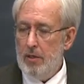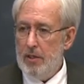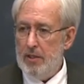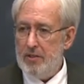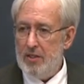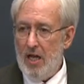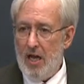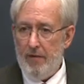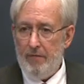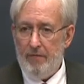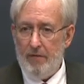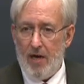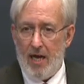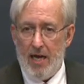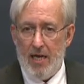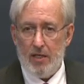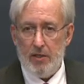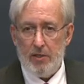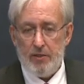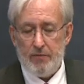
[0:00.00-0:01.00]
It's not
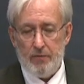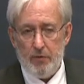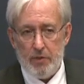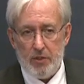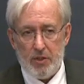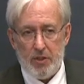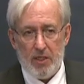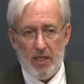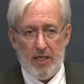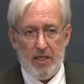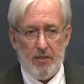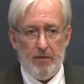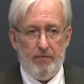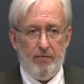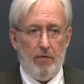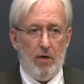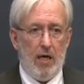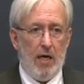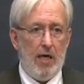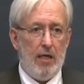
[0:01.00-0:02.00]
violence for the sake of
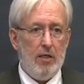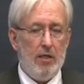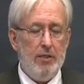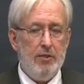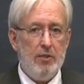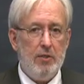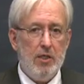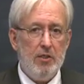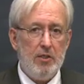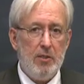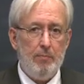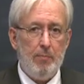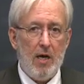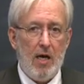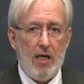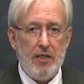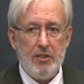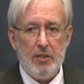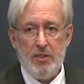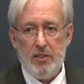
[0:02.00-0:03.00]
violence. There's a
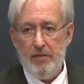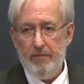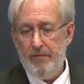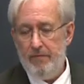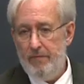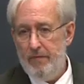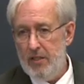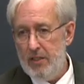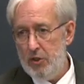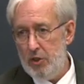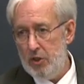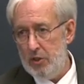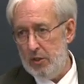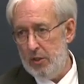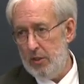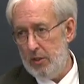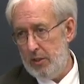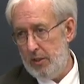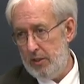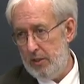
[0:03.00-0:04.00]
positive
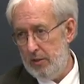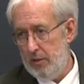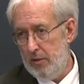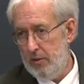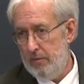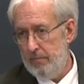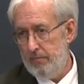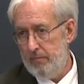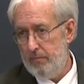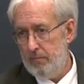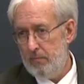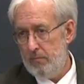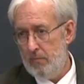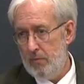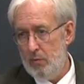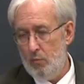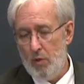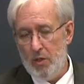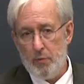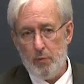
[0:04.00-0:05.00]
vision here.
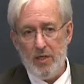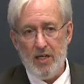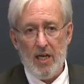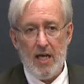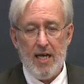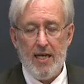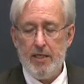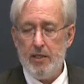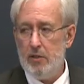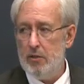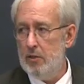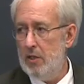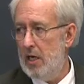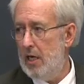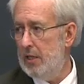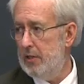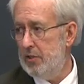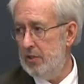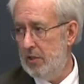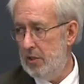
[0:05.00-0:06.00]
Whether we like it or
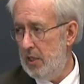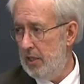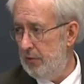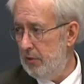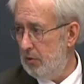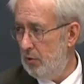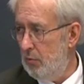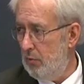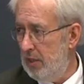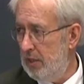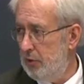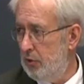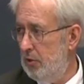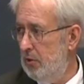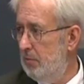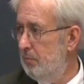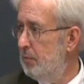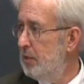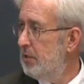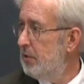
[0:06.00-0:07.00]
not is another
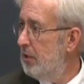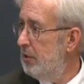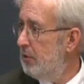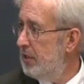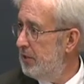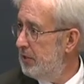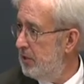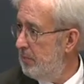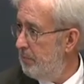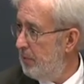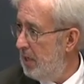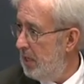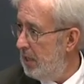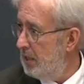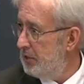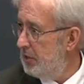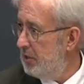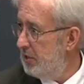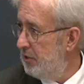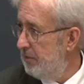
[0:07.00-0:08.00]
question, but there is a
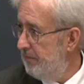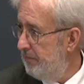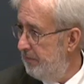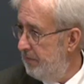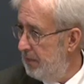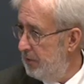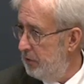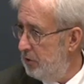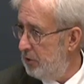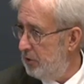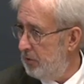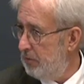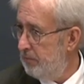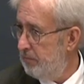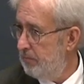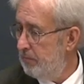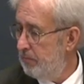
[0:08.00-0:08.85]
positive vision.